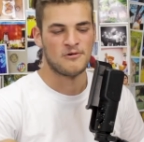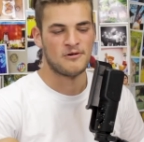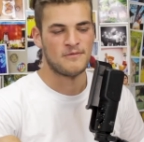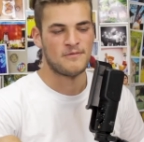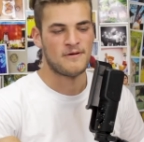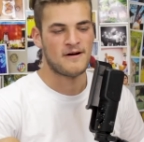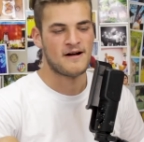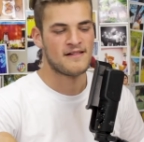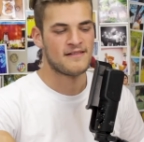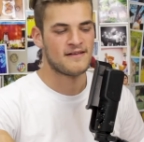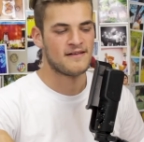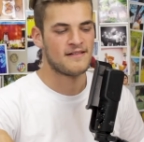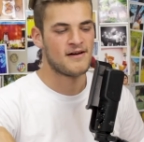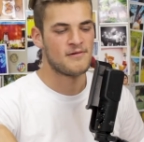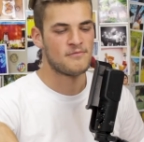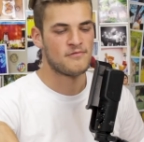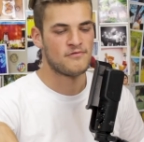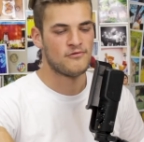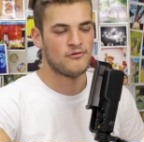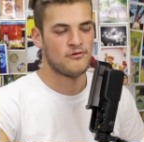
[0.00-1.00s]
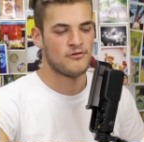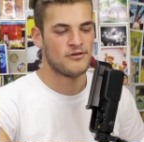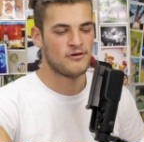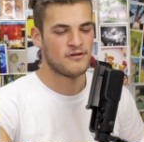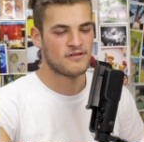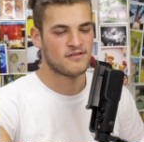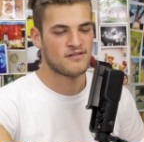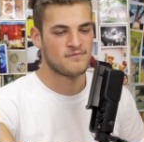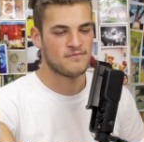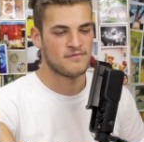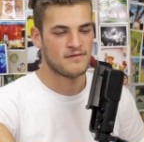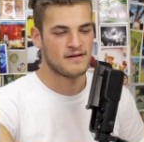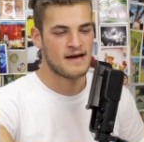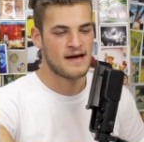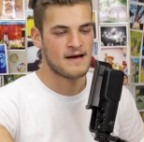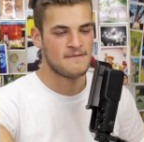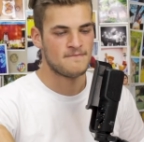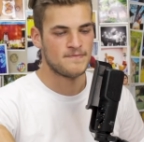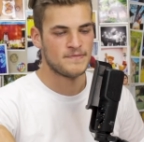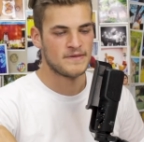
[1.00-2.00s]
Apparently, like before the Oscars
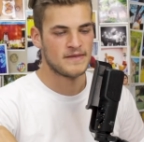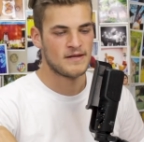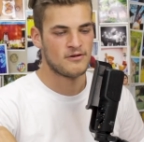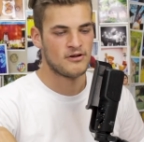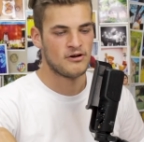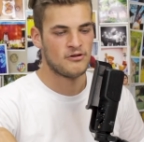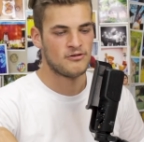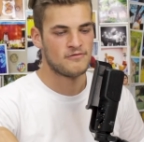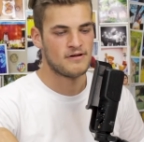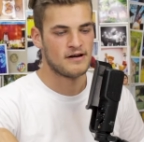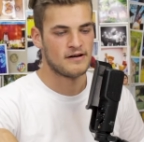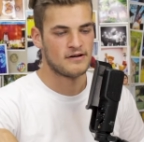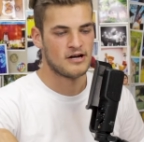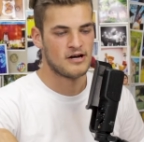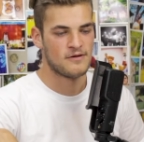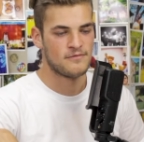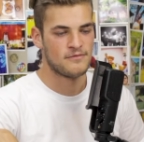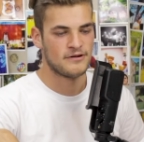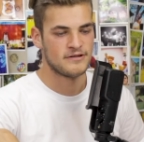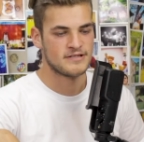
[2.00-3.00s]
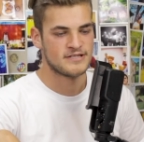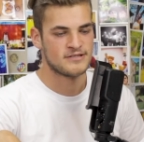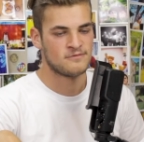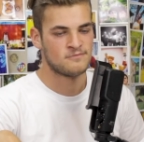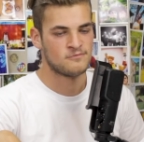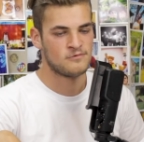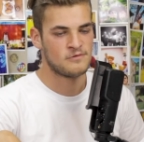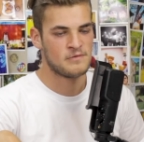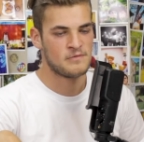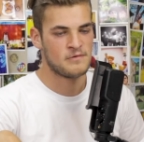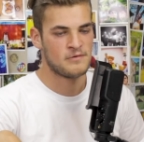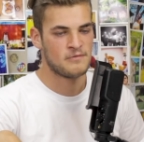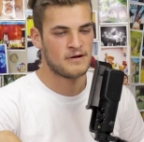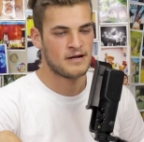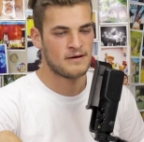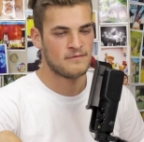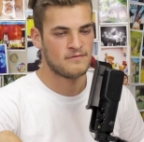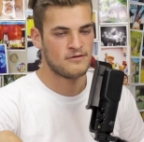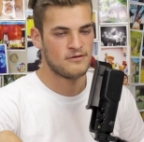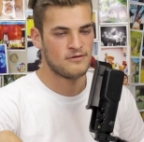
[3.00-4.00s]
began, they were on the red carpet, and some woman went
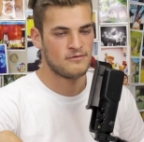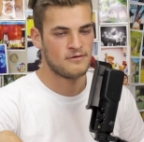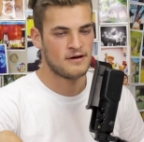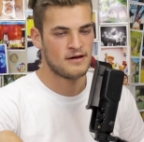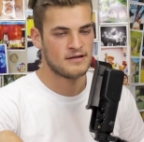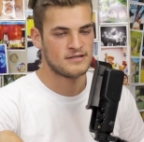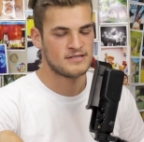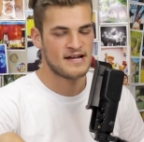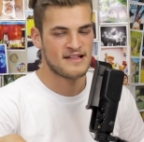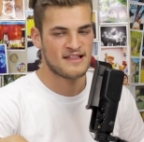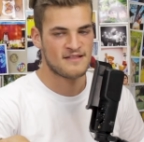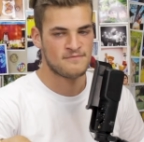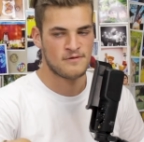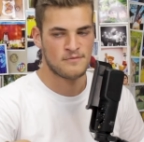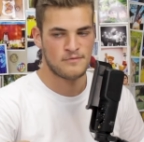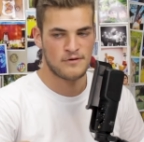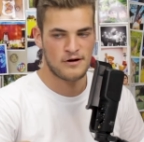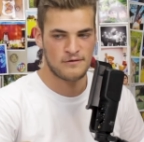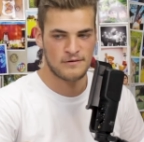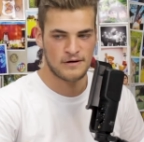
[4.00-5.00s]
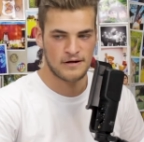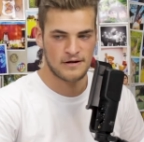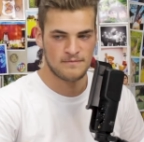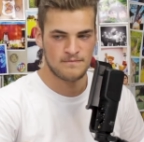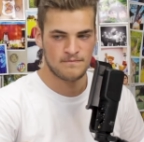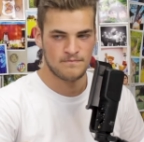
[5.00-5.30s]
up to Jason Momoa